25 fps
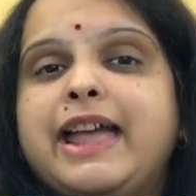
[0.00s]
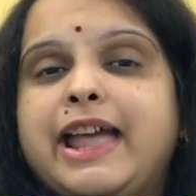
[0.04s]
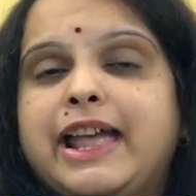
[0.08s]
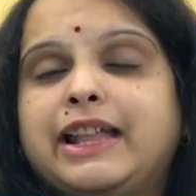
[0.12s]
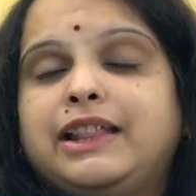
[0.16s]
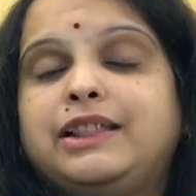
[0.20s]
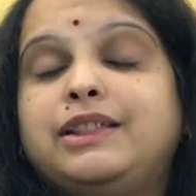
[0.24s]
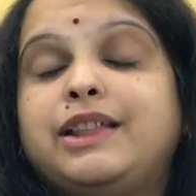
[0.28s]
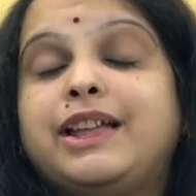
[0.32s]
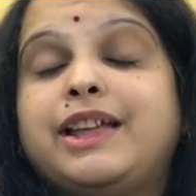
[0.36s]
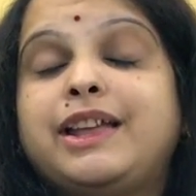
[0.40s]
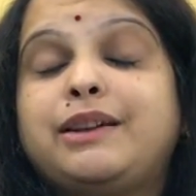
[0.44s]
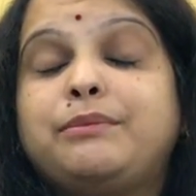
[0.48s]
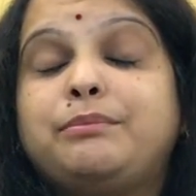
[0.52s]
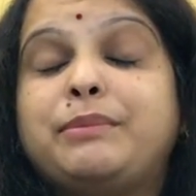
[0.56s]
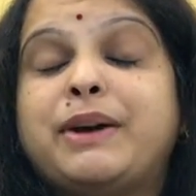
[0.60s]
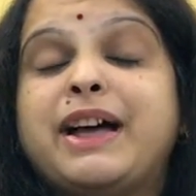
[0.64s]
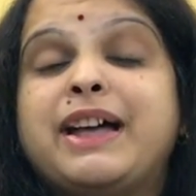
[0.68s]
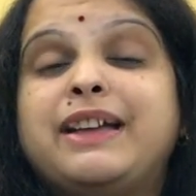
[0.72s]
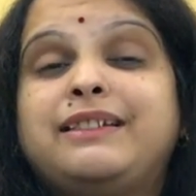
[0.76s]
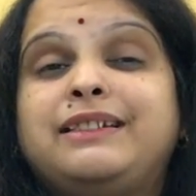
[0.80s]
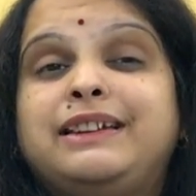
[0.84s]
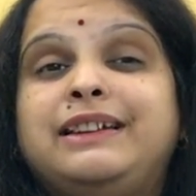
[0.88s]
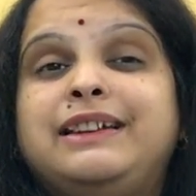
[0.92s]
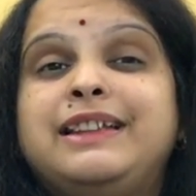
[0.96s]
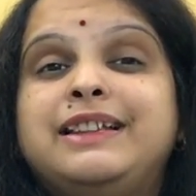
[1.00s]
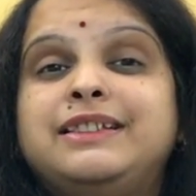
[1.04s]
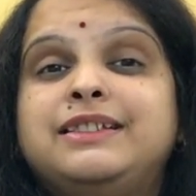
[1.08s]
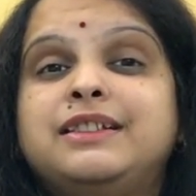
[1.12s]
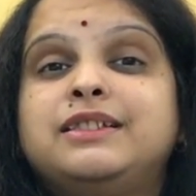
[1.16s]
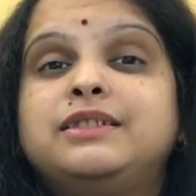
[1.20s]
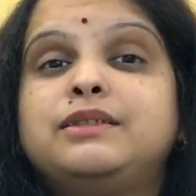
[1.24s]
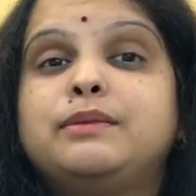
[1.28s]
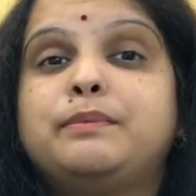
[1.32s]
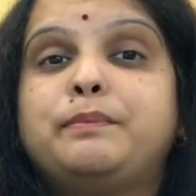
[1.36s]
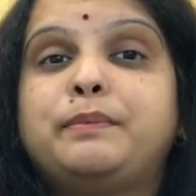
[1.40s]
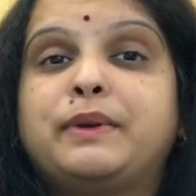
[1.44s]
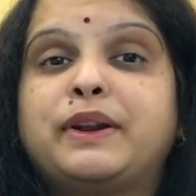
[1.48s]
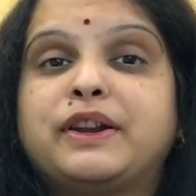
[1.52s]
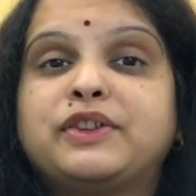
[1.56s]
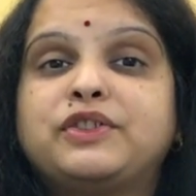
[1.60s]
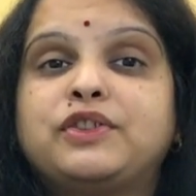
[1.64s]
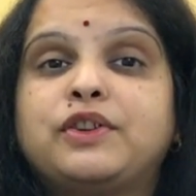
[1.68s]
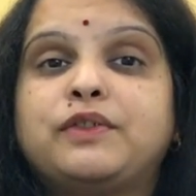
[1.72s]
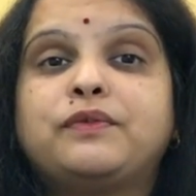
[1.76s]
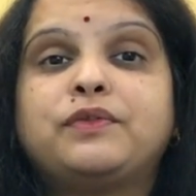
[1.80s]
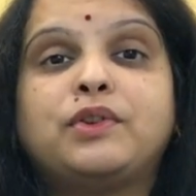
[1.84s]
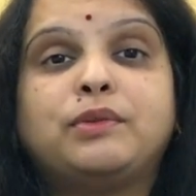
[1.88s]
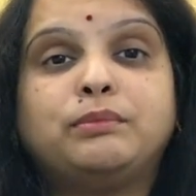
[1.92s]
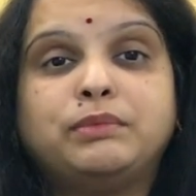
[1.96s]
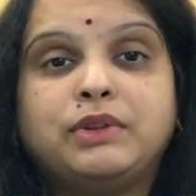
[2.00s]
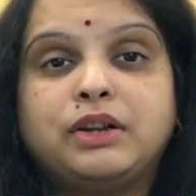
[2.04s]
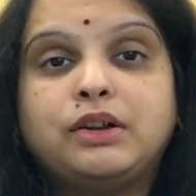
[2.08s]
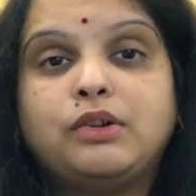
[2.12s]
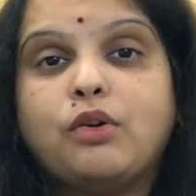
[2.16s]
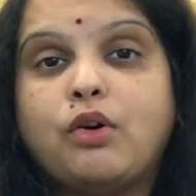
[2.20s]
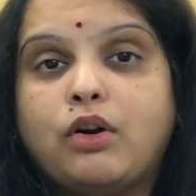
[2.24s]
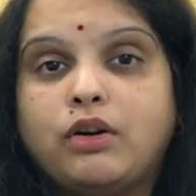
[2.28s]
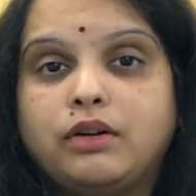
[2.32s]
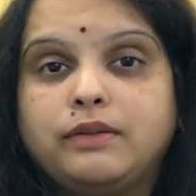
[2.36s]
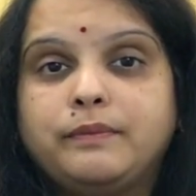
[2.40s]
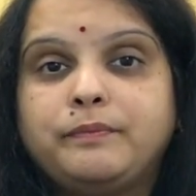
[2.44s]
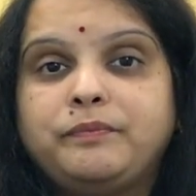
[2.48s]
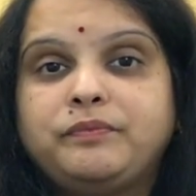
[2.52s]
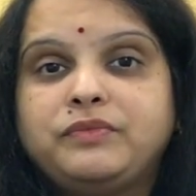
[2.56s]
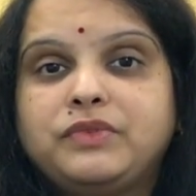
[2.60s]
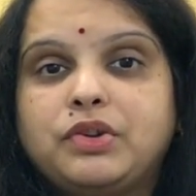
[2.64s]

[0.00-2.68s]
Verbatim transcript: and thereby releases pressure from the cord.